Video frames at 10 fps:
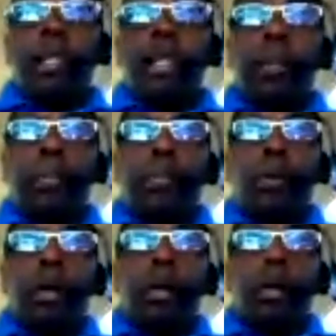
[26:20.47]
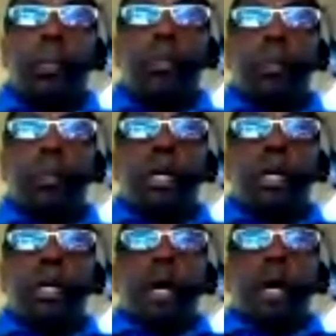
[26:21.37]
like
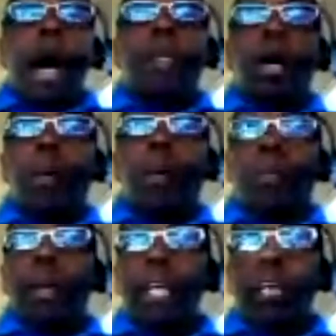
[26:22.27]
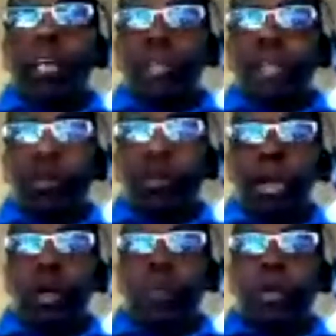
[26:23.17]
I'm in a company that pays residual
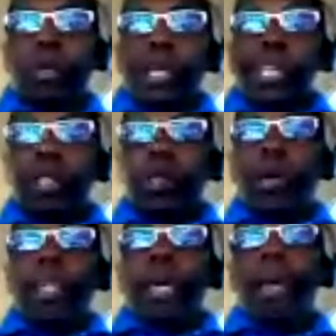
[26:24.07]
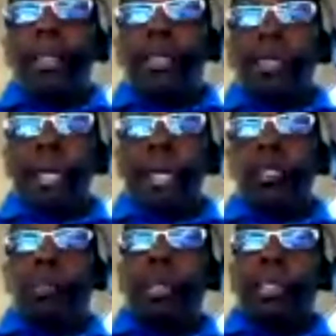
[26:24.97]
income. So it makes sense for
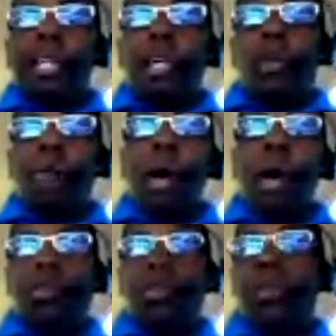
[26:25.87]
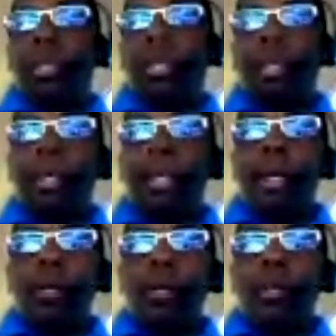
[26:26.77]
me to stick around for 20
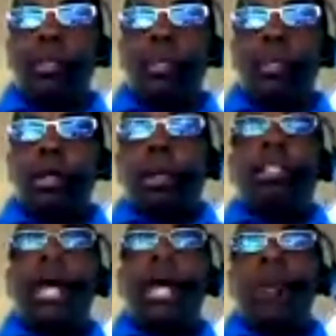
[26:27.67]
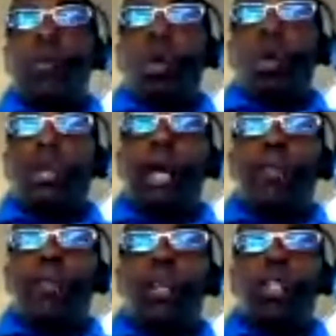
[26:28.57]
years because they're paying me
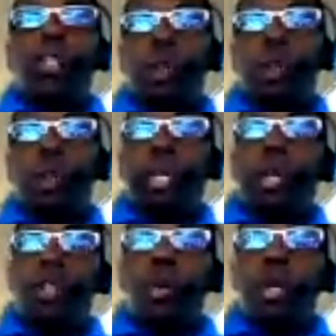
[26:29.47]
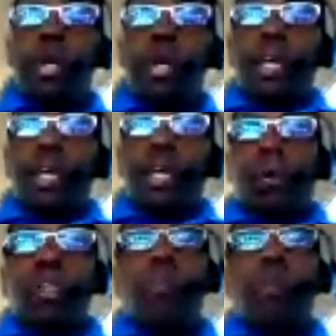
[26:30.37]
for work that I've done 20 years ago. So
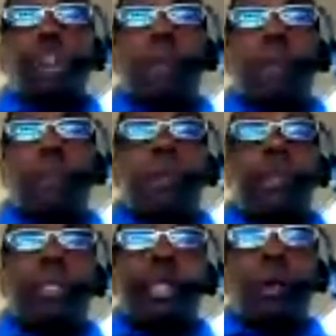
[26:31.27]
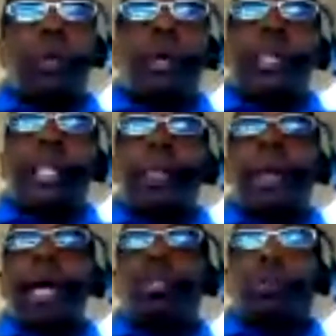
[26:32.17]
when a person walks up to me and say, well,
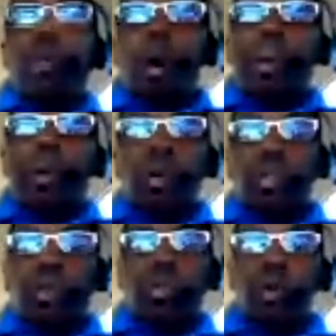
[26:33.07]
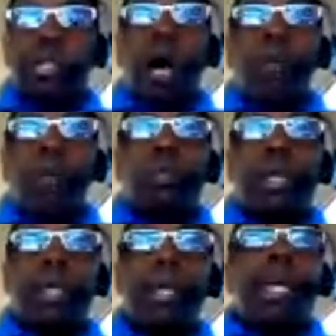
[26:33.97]
let me ask you a personal question. How
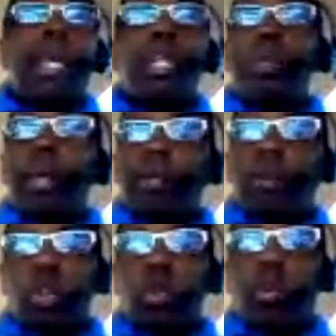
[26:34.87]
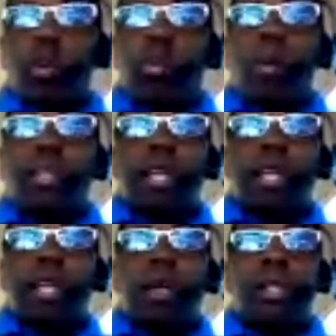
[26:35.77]
much money did you make the first 12 months
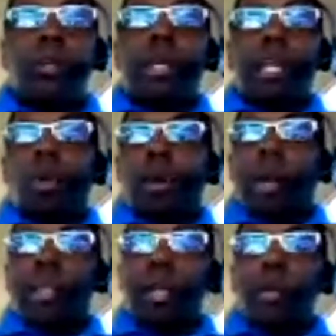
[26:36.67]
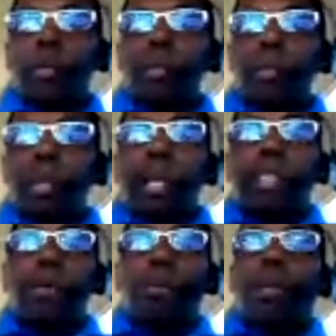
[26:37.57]
on Legal Shield? You know what I tell them? I said,
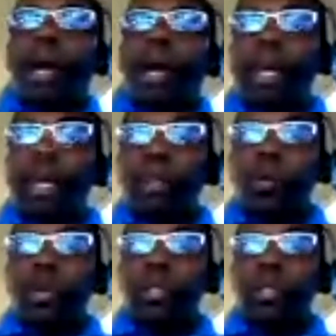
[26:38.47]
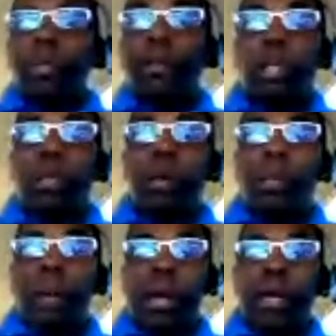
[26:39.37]
well, really, I can't answer that question because I'm still
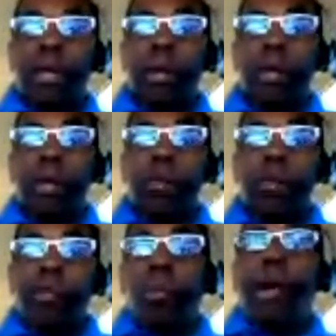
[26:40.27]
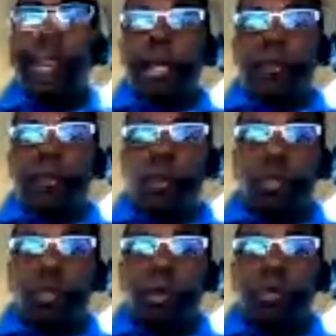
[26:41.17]
being paid from the work I did the first
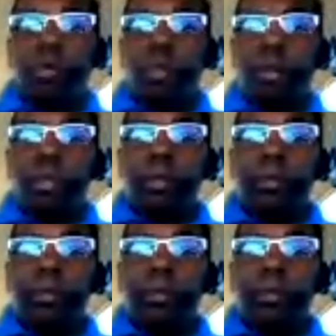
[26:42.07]
12 months.